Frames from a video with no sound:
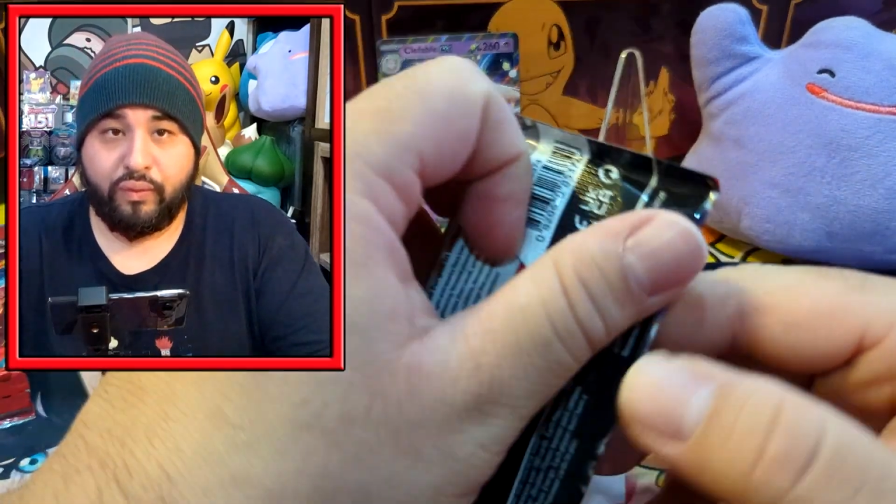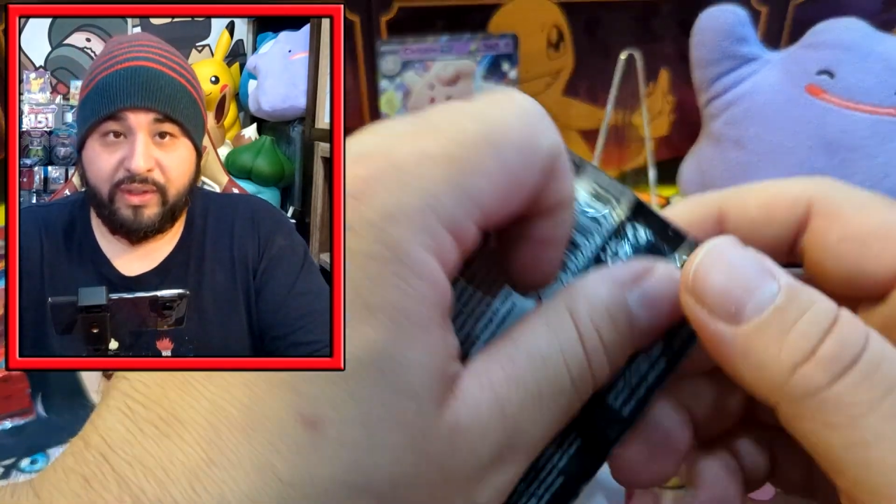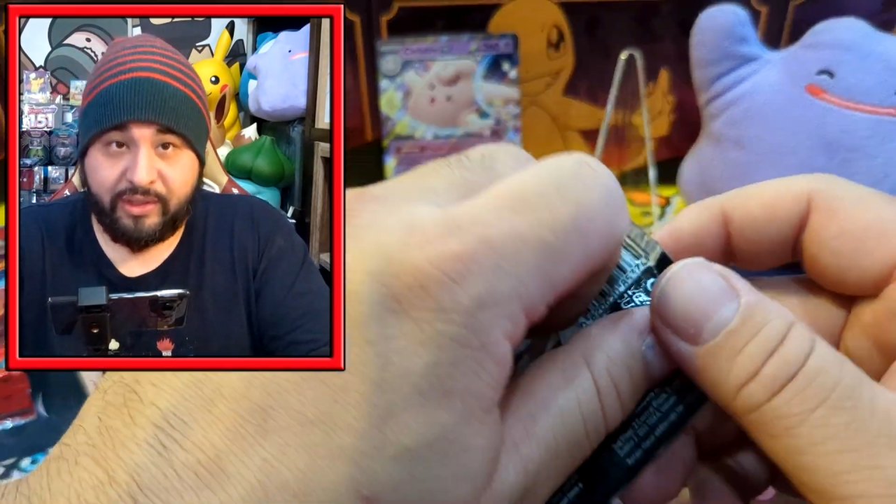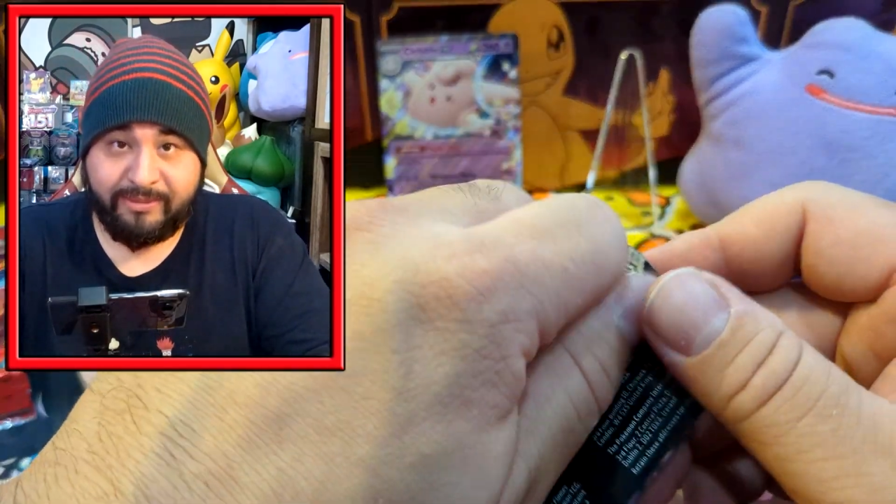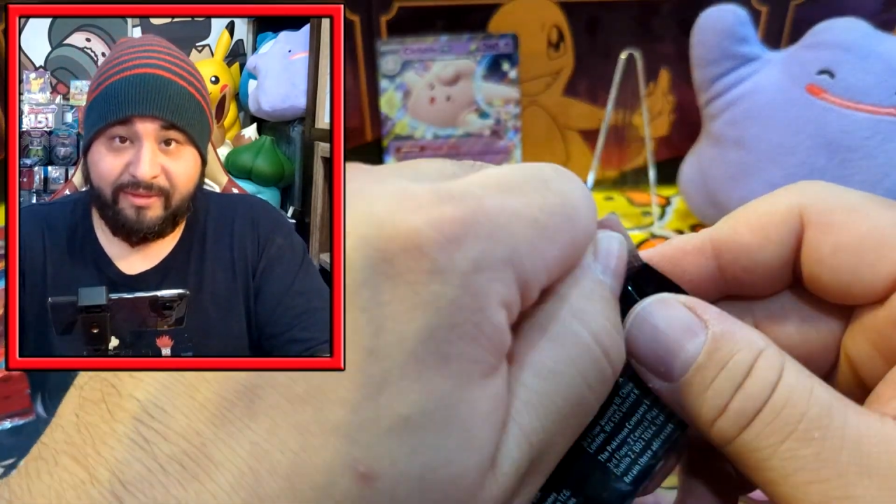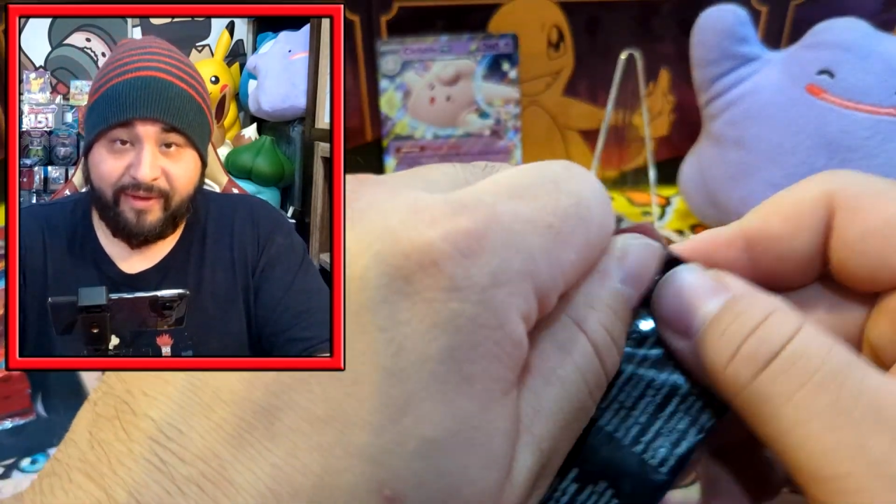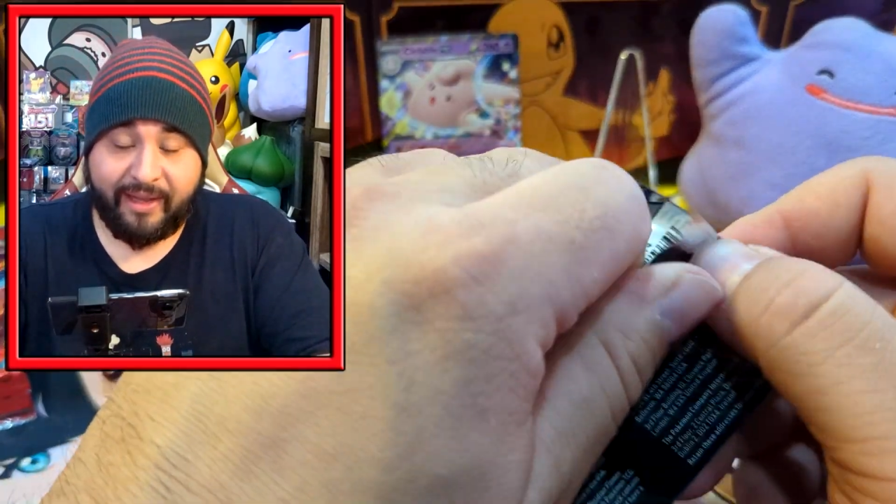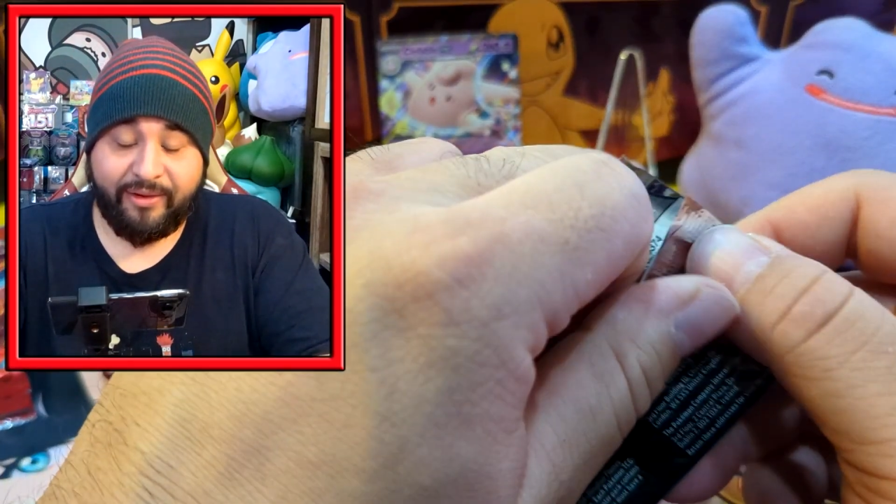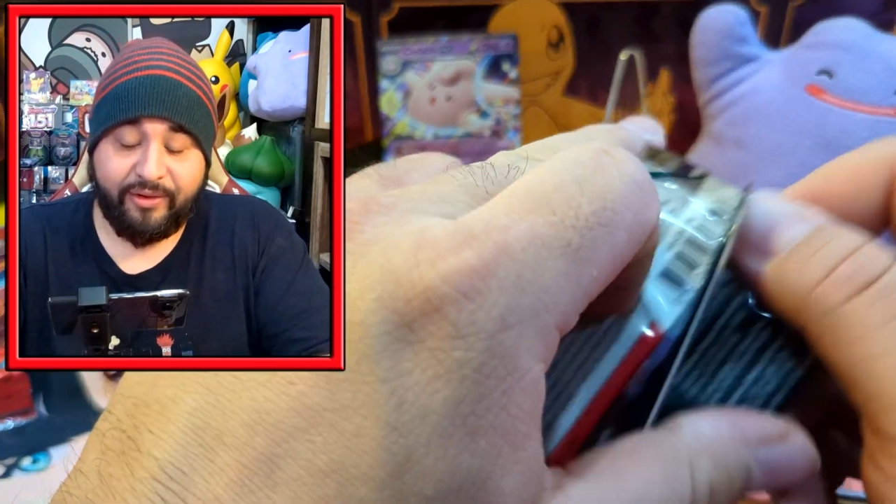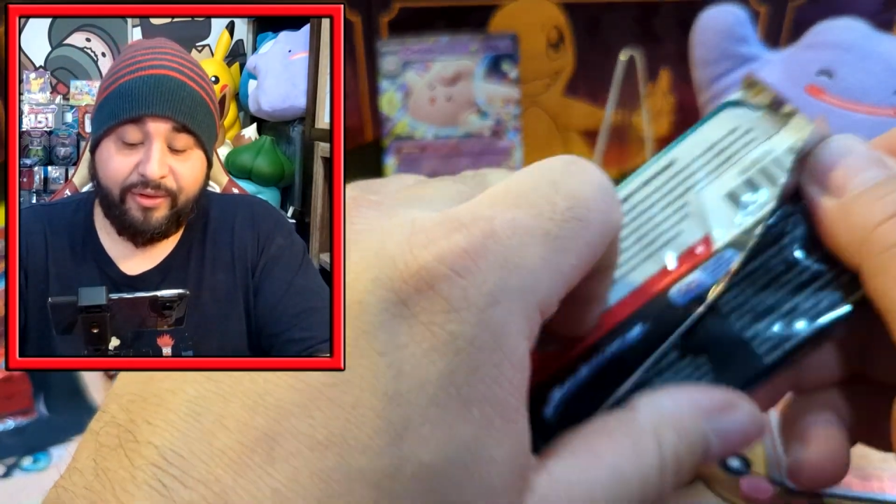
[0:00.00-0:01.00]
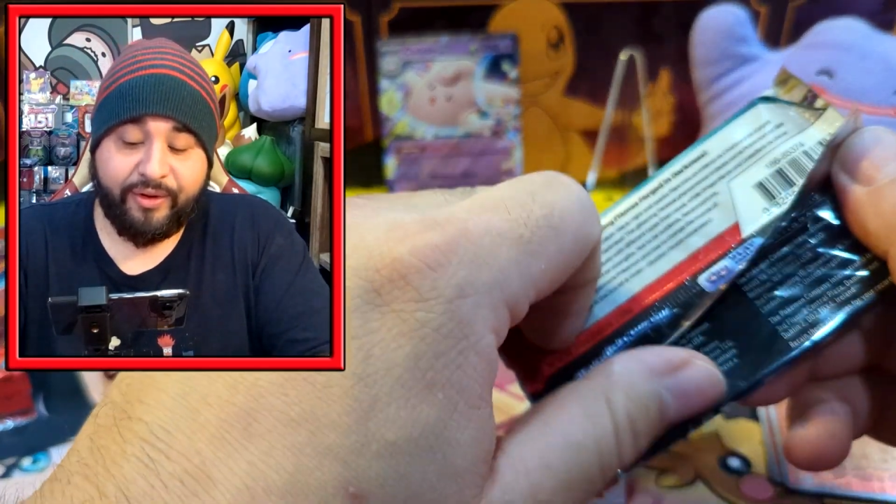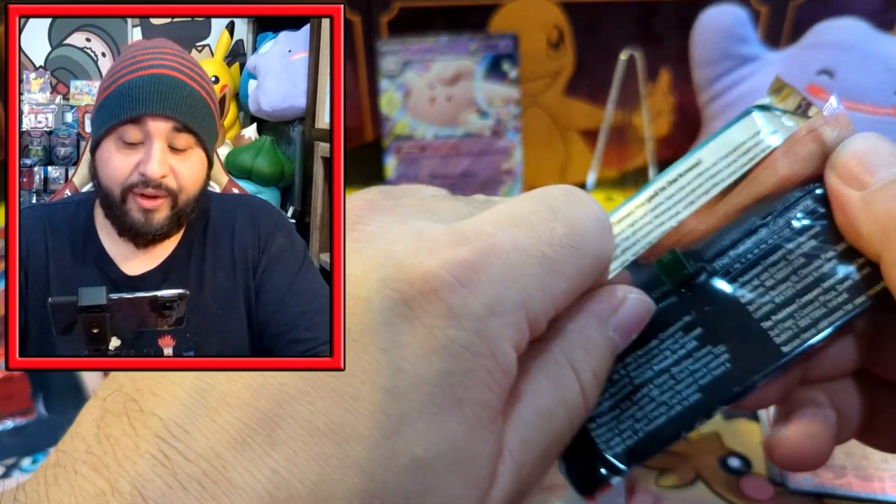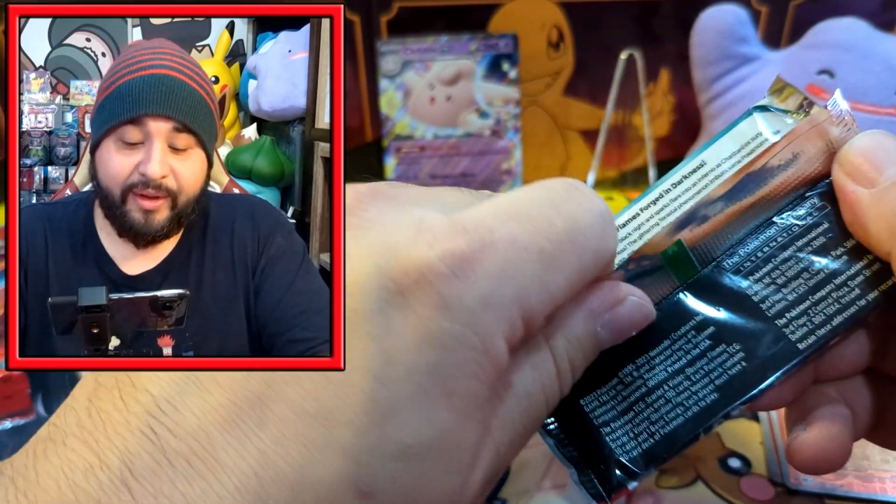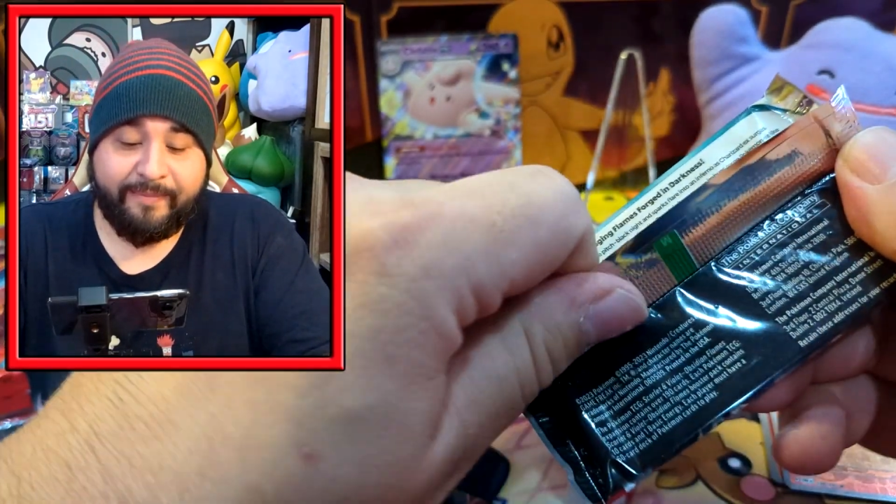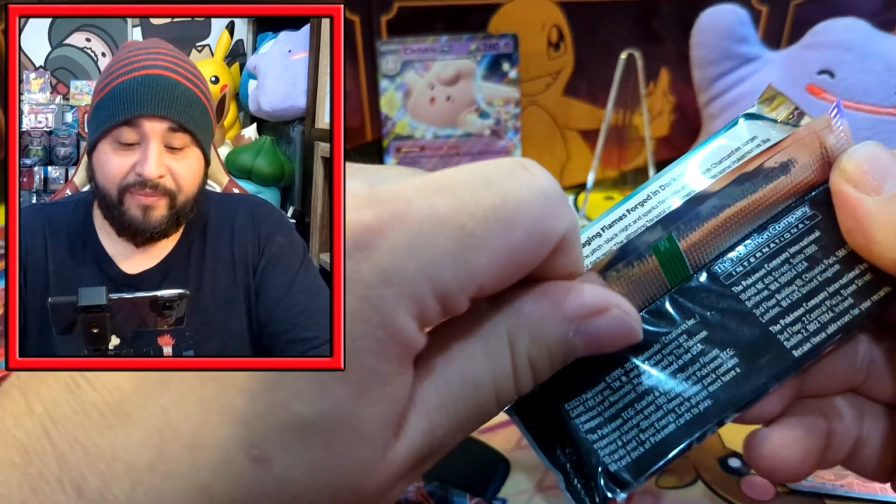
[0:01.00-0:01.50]

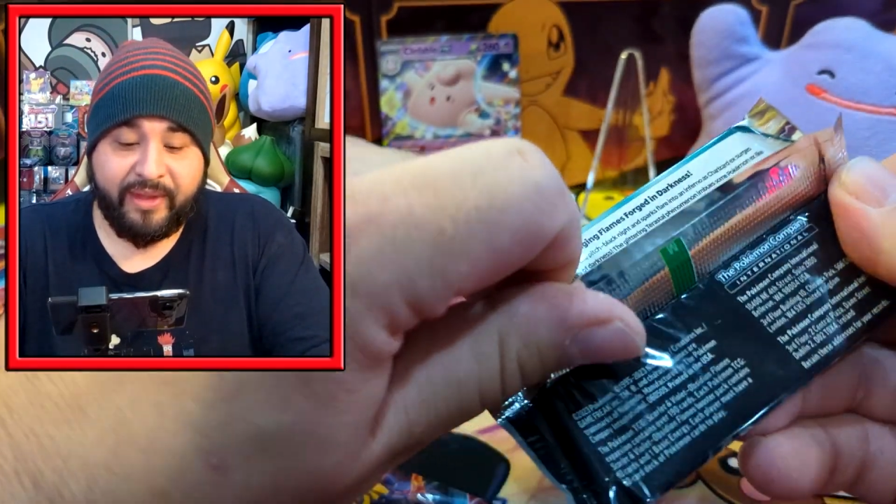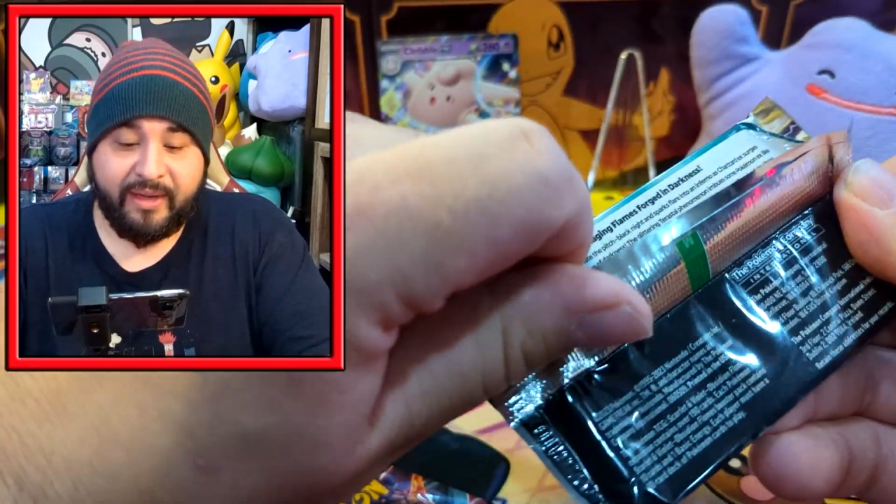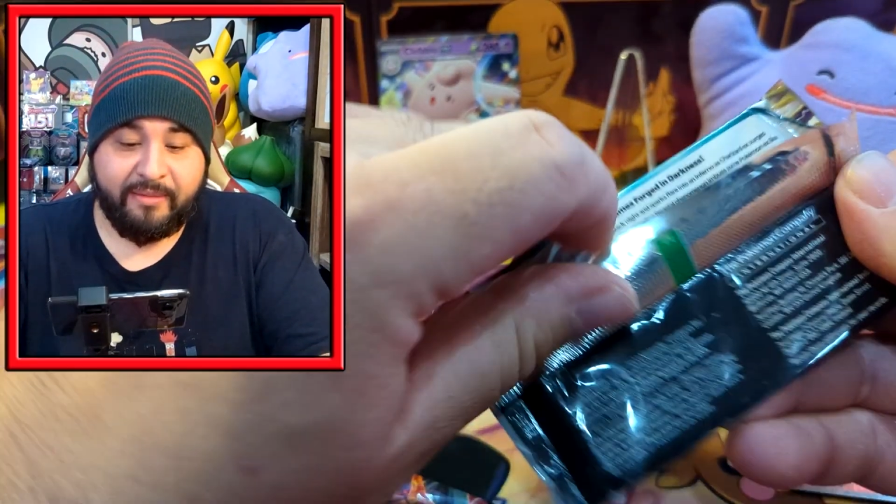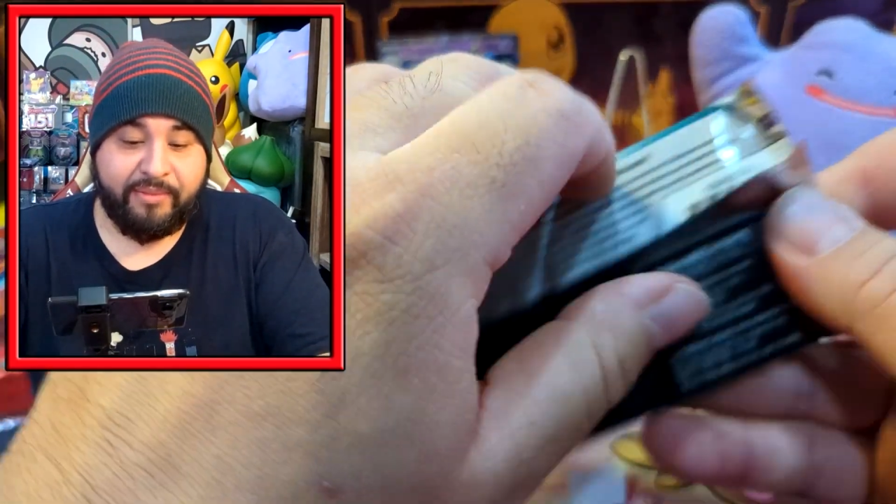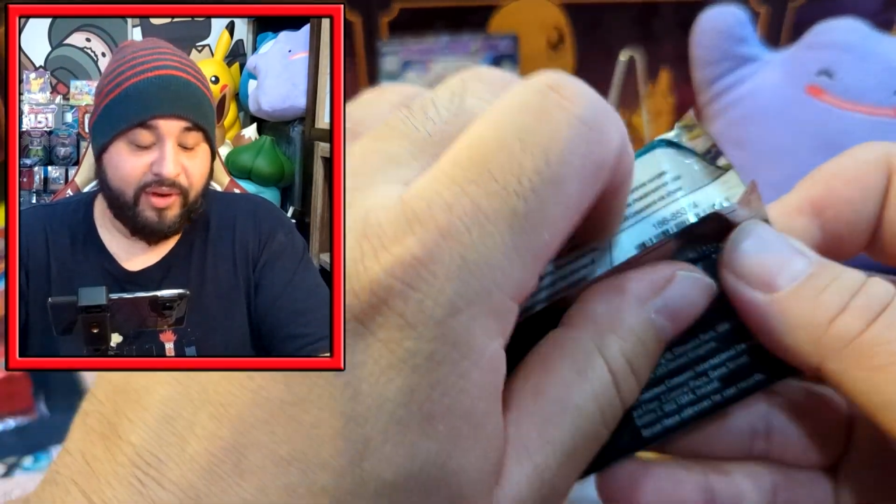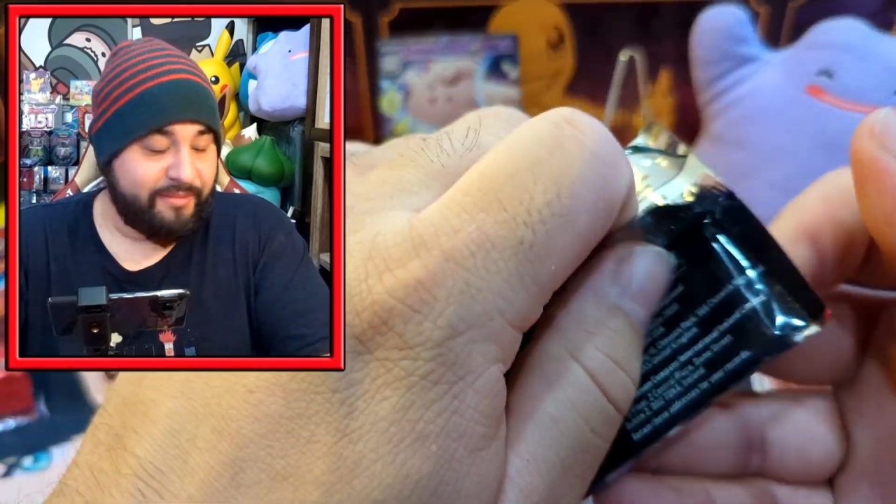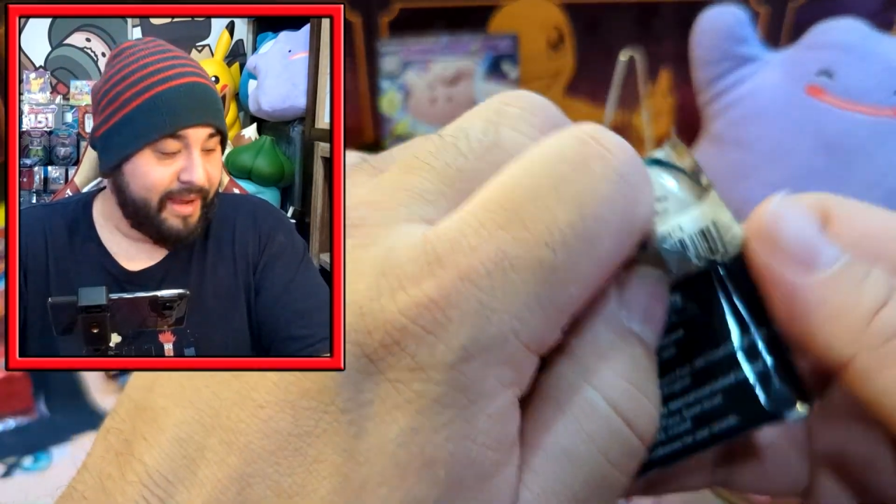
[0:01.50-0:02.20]
Build and